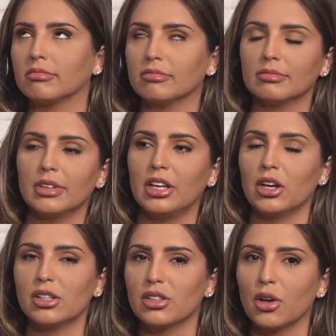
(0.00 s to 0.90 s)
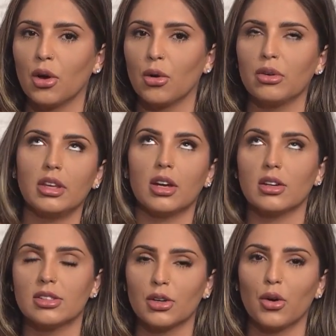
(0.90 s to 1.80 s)
years ago.
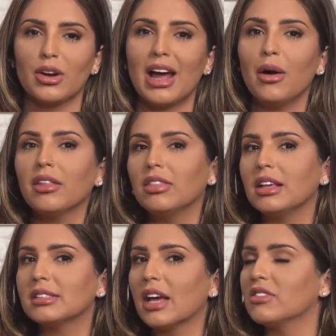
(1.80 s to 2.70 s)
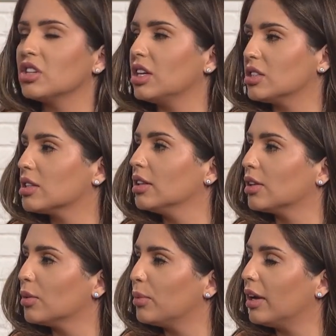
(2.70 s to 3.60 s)
Now things have changed a
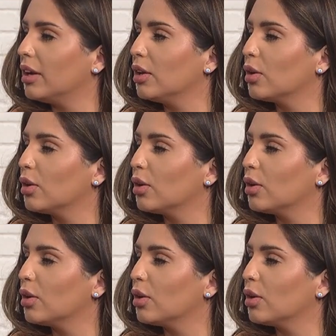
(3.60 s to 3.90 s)
little bit,